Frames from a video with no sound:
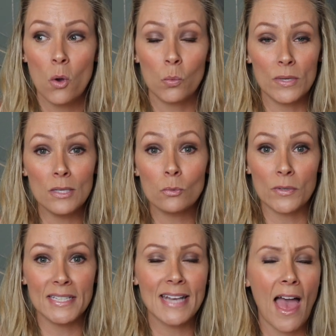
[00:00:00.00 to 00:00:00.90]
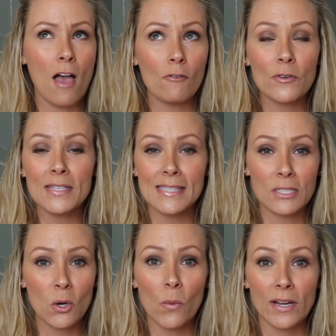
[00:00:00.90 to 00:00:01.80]
We read every
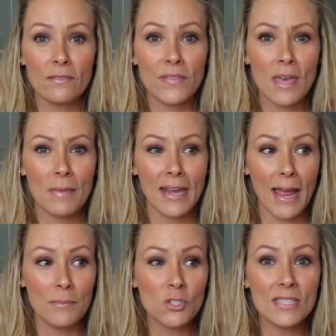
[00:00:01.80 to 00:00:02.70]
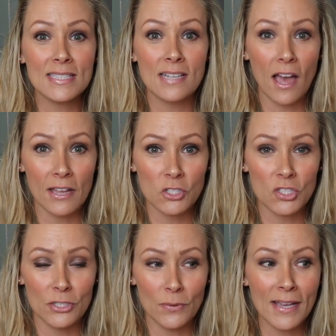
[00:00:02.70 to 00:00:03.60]
single one of them, and I'm just
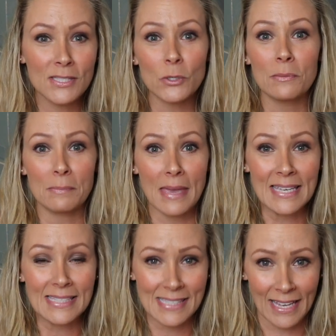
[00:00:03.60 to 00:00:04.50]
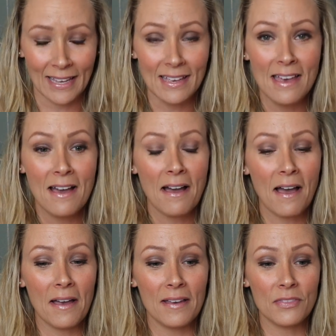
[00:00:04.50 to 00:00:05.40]
touched. You guys are amazing.
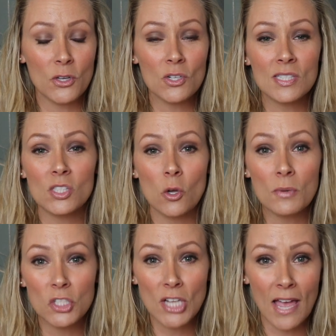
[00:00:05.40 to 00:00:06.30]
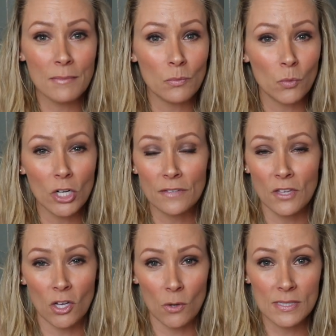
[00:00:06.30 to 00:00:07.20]
Uh, there's so much time and work
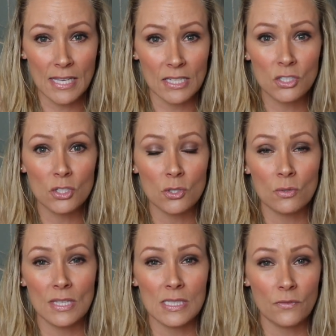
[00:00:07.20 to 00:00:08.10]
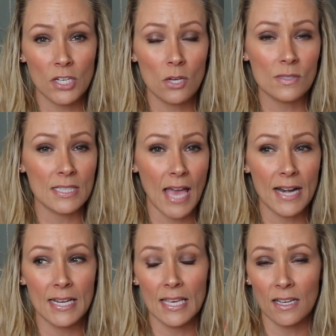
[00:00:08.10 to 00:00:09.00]
that goes into these videos and
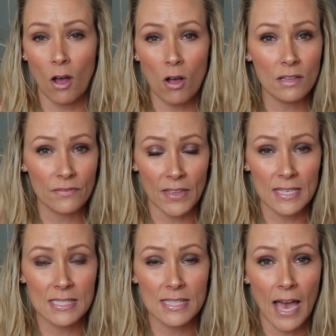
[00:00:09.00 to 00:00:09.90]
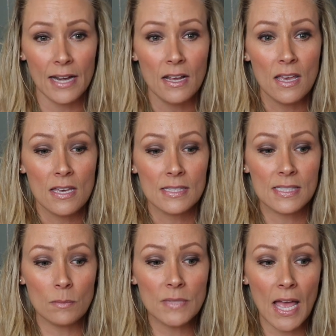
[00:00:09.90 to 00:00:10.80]
editing and all of this that
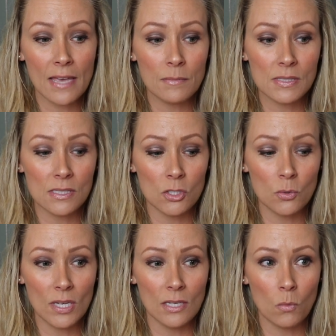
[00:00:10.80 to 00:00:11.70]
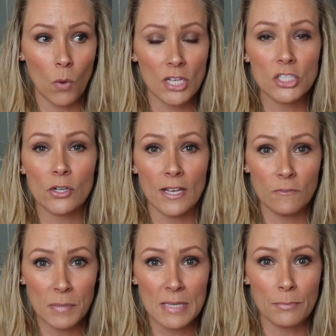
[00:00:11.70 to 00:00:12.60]
sometimes you can wonder
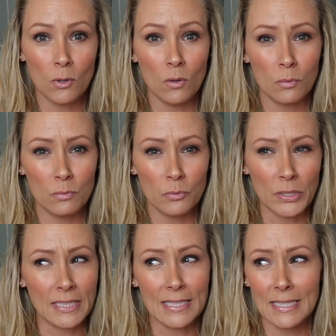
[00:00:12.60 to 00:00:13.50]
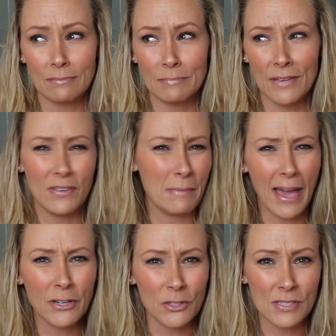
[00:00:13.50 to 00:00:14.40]
if people really, if it
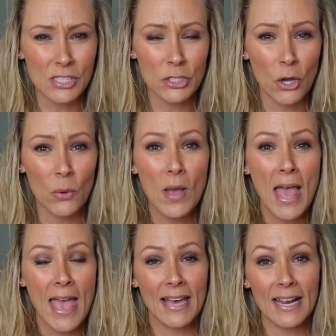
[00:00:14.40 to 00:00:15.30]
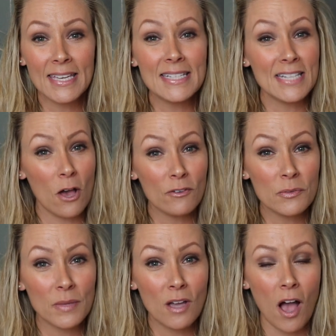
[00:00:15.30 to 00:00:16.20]
matters, you know? And I can tell
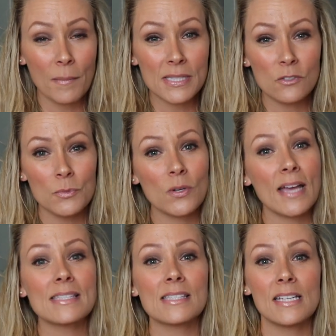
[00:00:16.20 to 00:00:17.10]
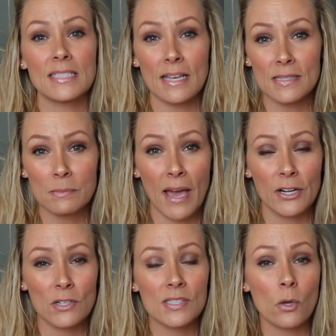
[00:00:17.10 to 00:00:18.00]
from the comments from you guys that it does
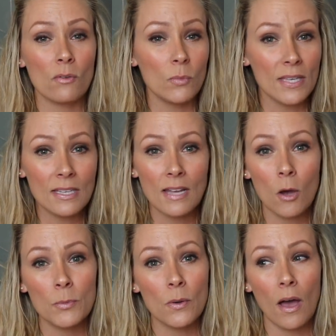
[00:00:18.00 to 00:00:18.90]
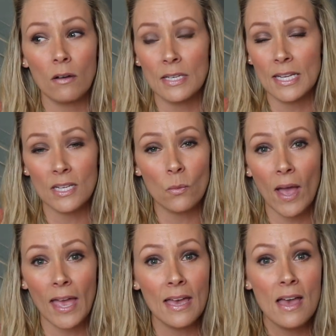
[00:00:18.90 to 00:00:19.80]
matter. So if we can help you out in any
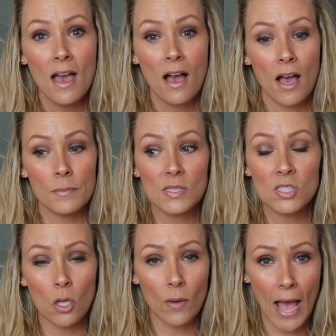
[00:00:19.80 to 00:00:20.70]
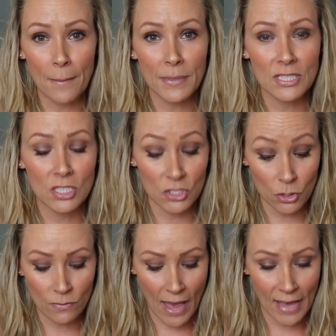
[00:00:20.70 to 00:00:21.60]
way, I'm so happy to
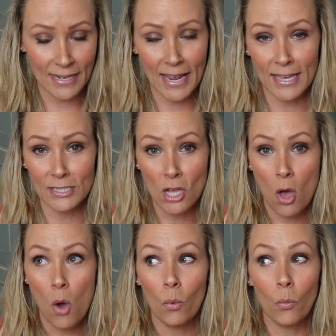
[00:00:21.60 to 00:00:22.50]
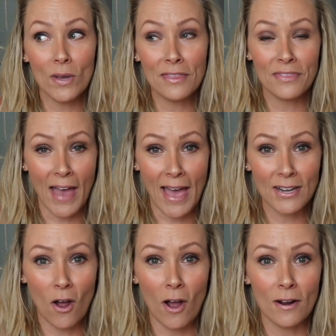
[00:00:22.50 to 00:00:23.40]
do that. And with
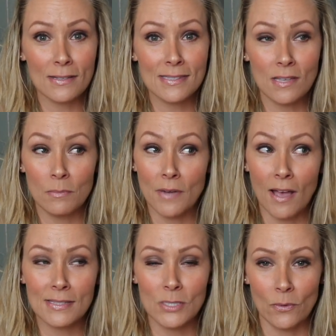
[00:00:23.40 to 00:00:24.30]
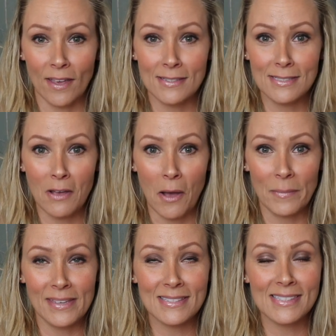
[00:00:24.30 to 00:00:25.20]
that are some not so nice
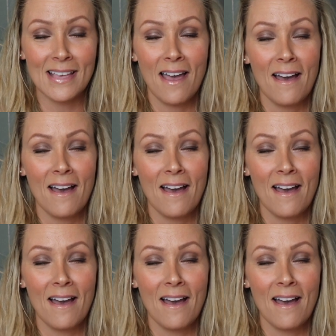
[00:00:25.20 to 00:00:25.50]
comments.